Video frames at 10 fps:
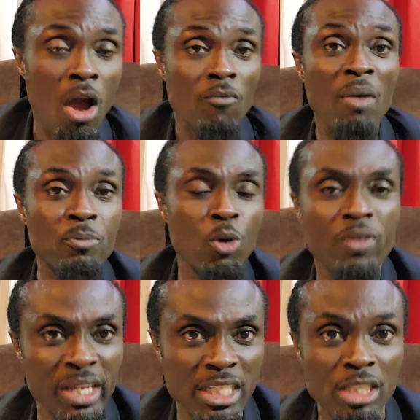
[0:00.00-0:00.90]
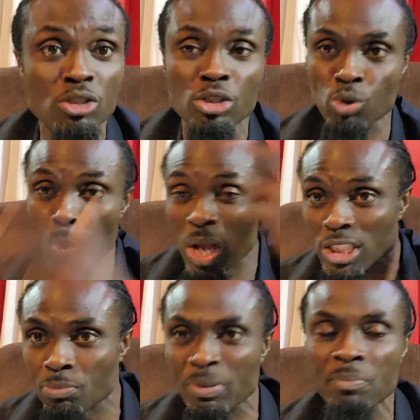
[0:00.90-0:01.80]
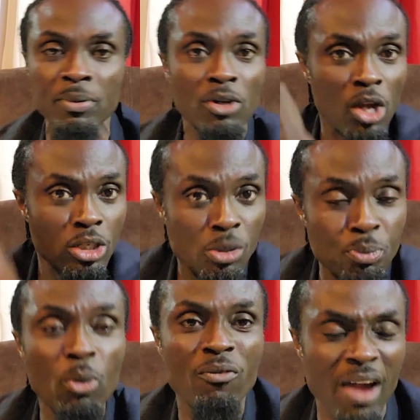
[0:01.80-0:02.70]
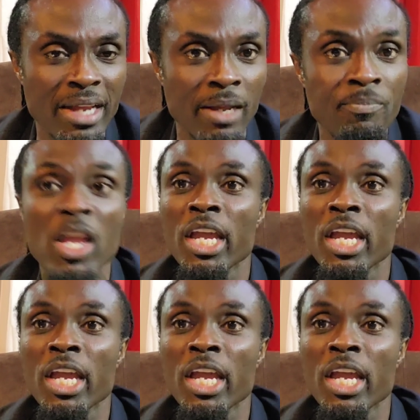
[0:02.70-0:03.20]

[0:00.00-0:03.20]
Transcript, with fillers: for purification that to wash people to purify them.